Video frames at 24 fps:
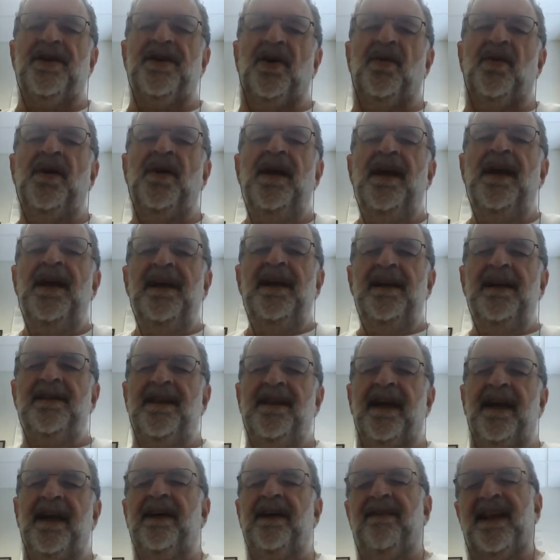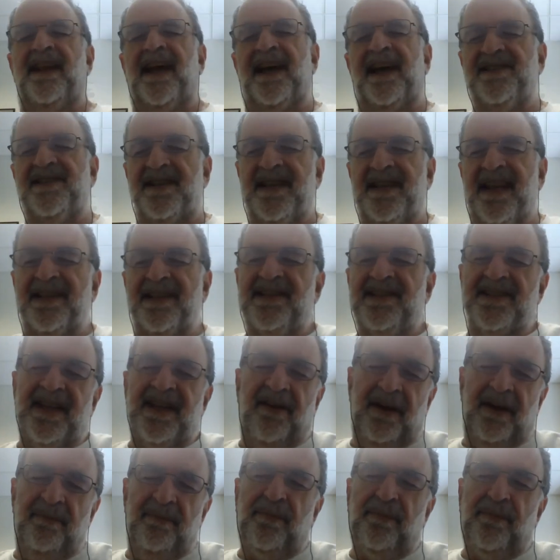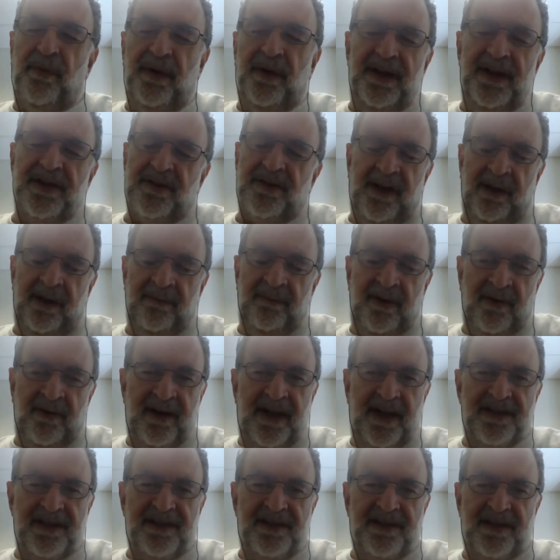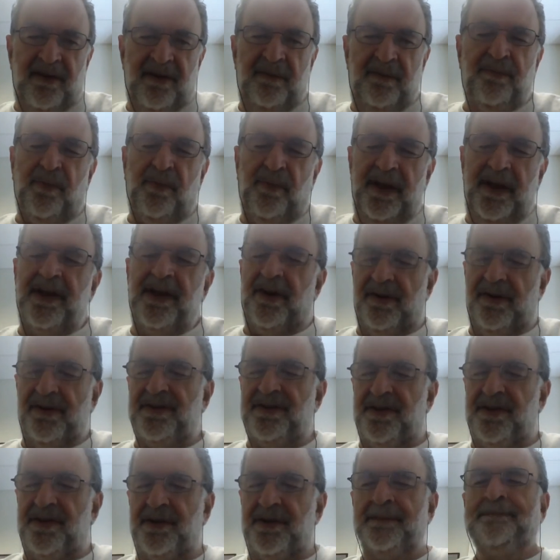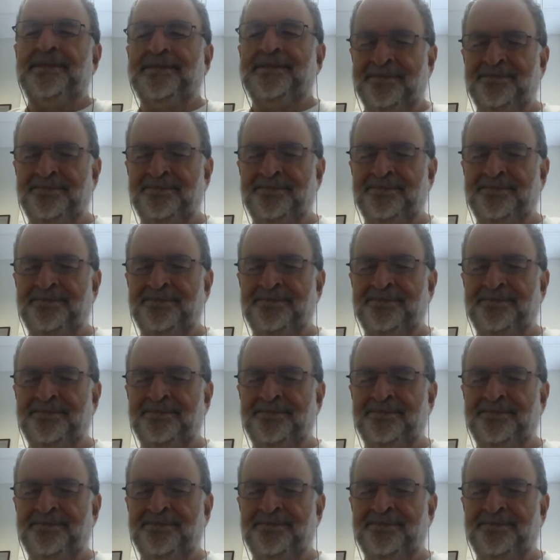So think of it as a necessary pre-treatment or a necessary precursor.